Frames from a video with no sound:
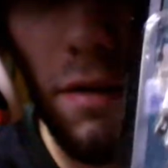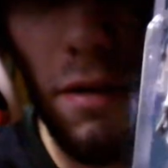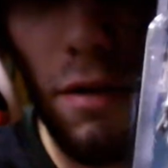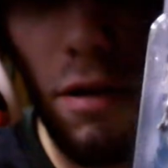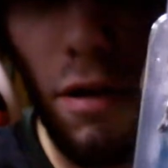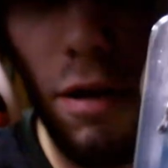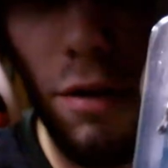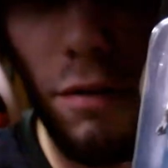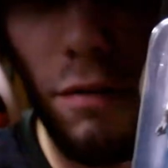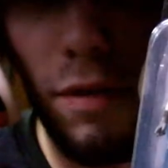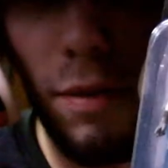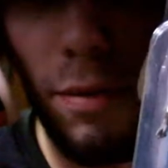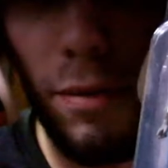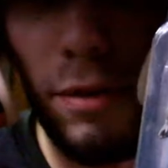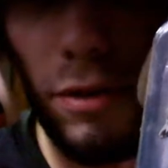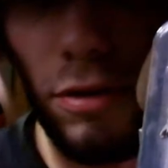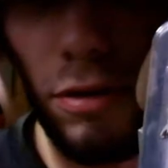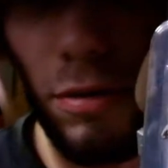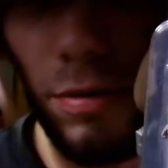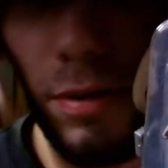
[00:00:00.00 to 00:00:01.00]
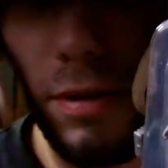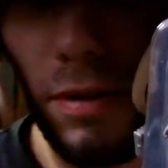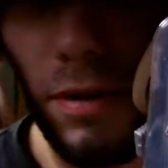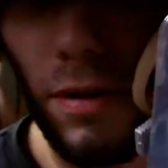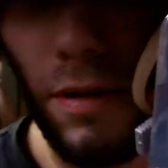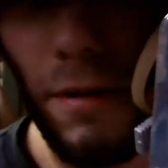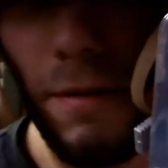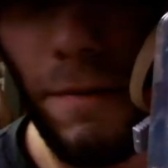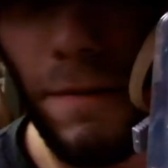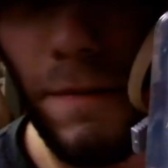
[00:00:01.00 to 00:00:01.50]
Hoth Rebel Trooper.
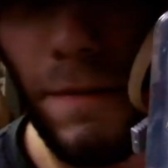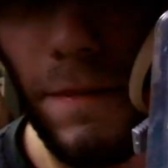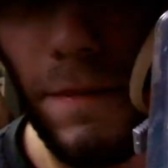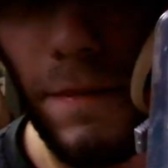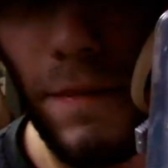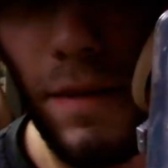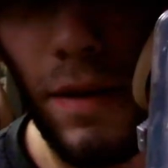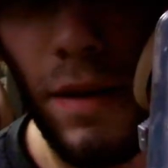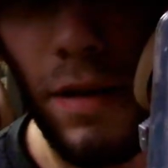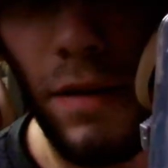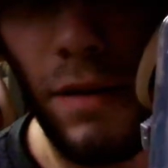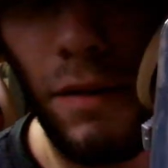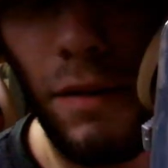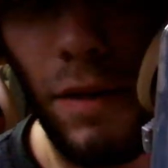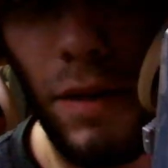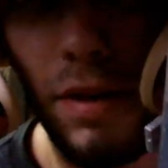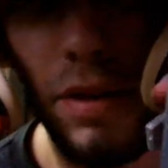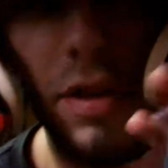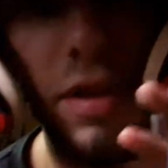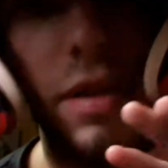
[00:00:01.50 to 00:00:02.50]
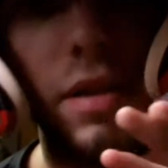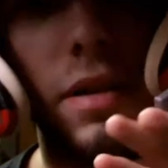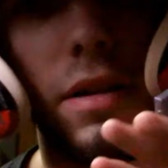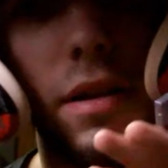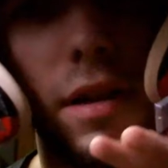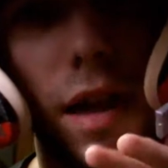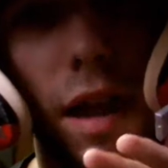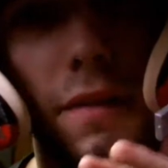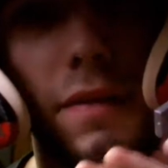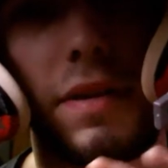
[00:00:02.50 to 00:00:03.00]
Which
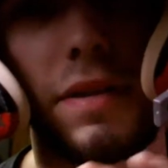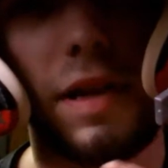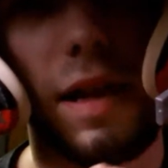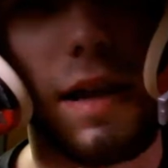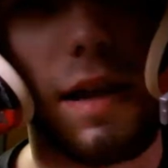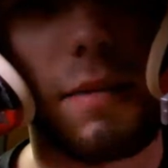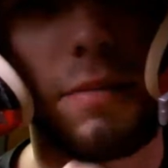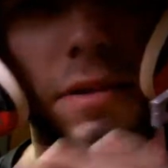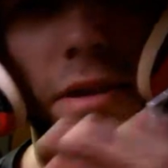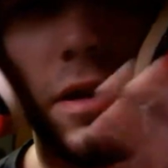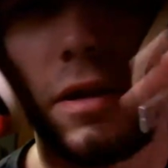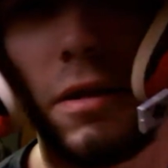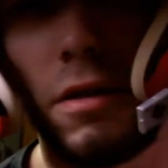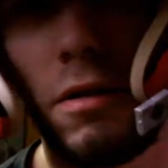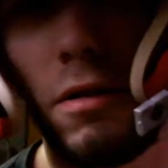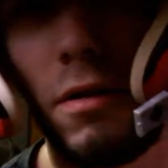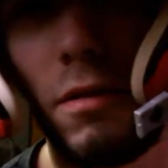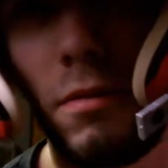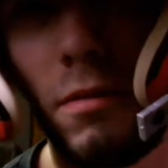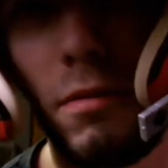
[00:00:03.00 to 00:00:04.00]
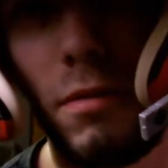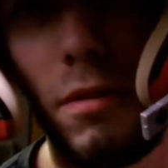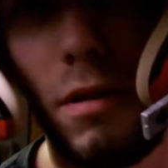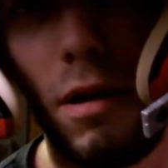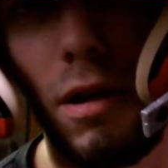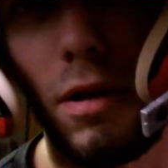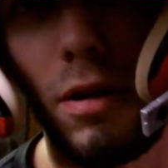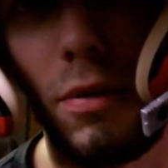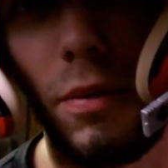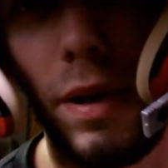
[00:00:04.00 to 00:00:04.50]
I've decided I'm just going to go
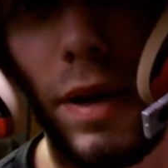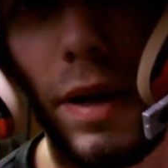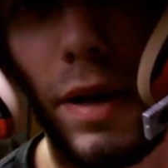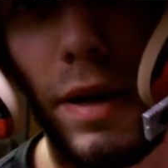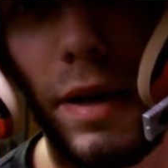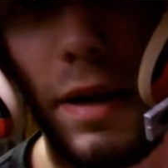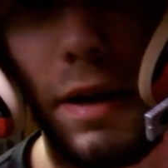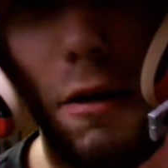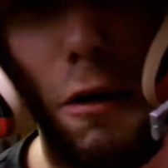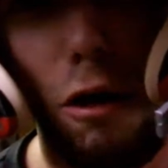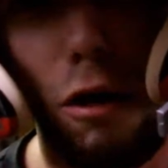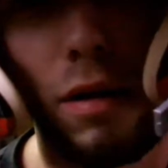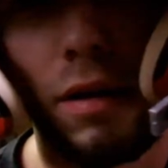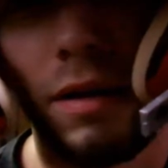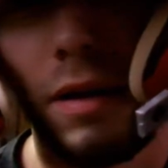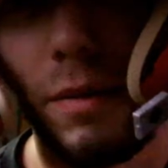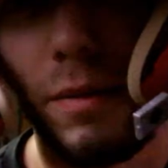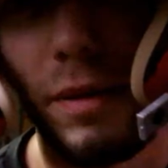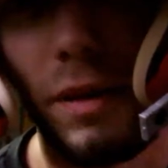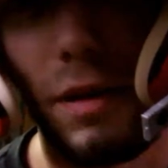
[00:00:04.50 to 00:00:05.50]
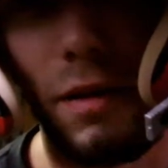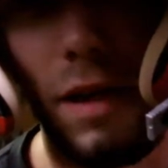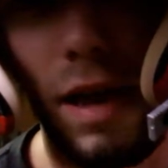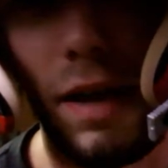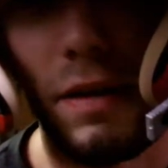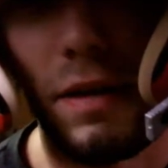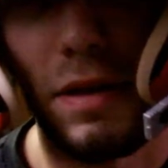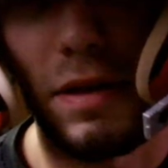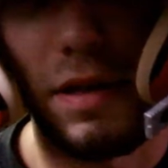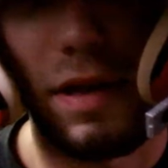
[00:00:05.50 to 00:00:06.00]
all the way, get all of them in the line
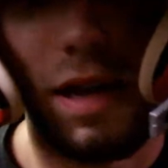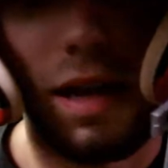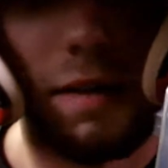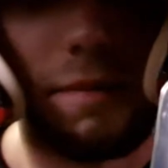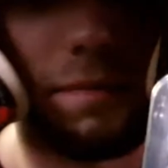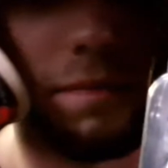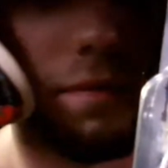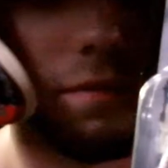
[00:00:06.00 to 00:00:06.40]
this time.